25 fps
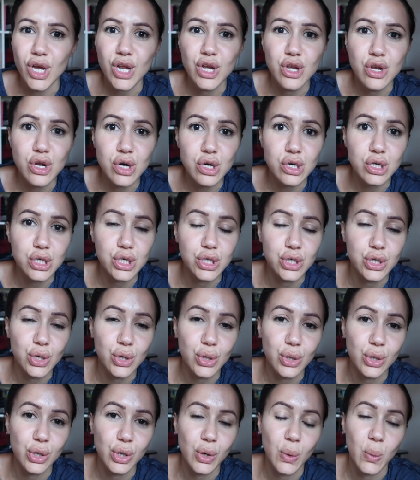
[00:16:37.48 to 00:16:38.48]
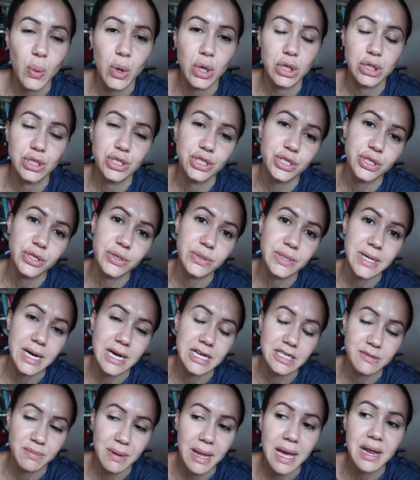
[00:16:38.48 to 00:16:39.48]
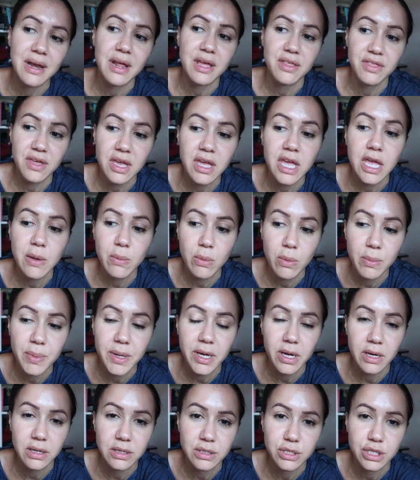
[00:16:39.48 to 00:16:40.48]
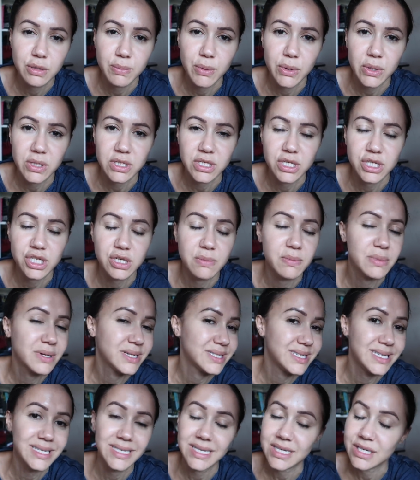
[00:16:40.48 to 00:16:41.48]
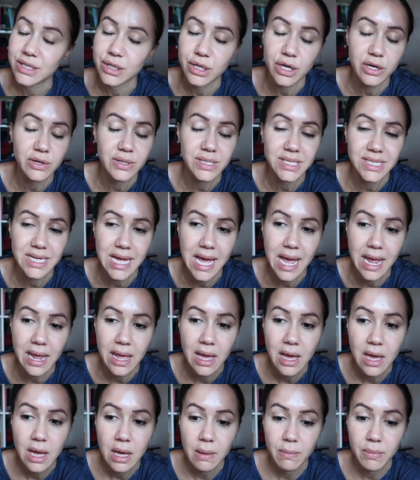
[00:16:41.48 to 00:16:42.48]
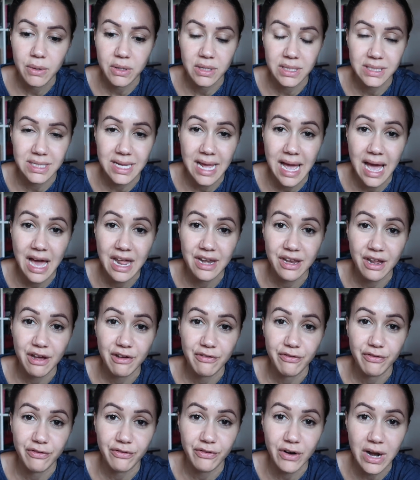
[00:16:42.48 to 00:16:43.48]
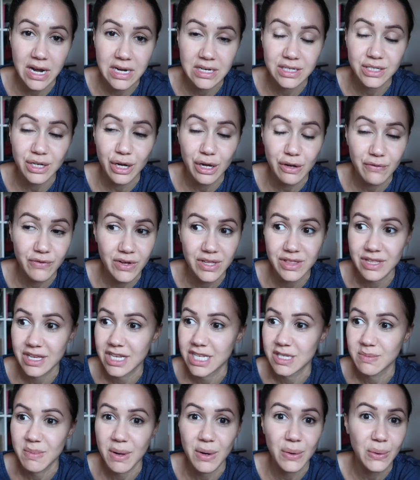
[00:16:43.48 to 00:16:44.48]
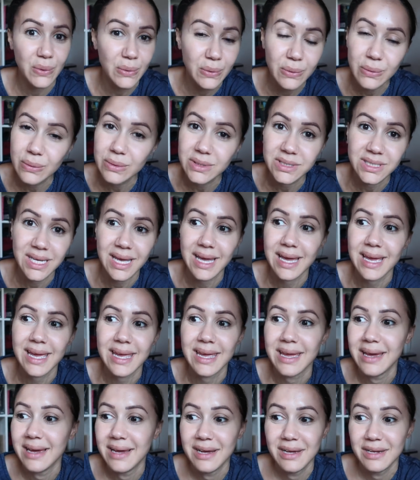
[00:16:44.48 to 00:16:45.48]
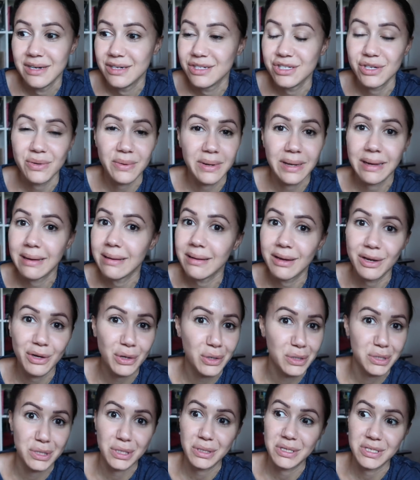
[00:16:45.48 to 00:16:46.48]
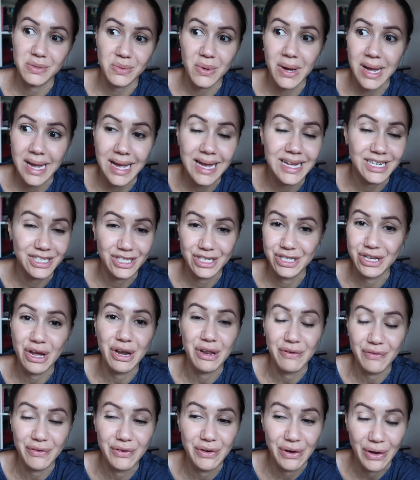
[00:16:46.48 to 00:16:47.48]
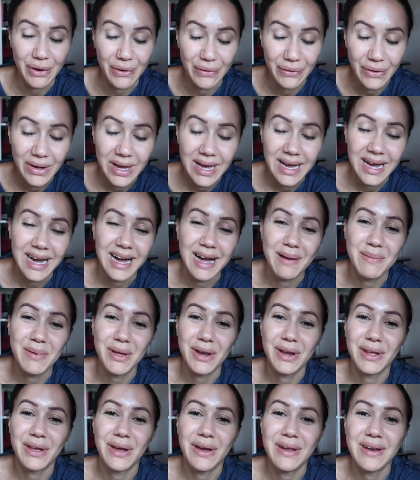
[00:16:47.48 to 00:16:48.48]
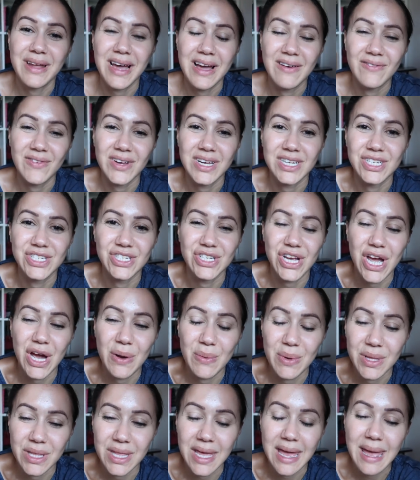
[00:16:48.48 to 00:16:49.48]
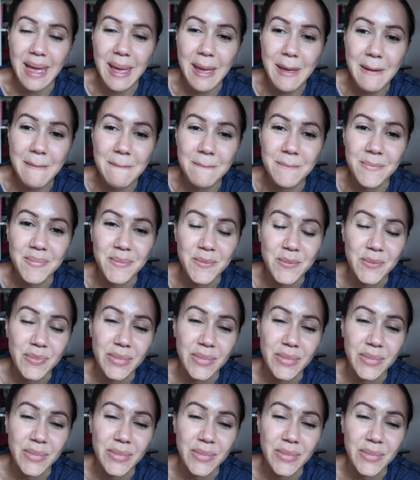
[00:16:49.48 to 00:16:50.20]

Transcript: Not sure what Jude has planned. I think he will be going to the boxing gym because he didn't go today because he had a friend over and they spent all day doing God knows what. I actually don't even know. I'm going to go and have a chat with him.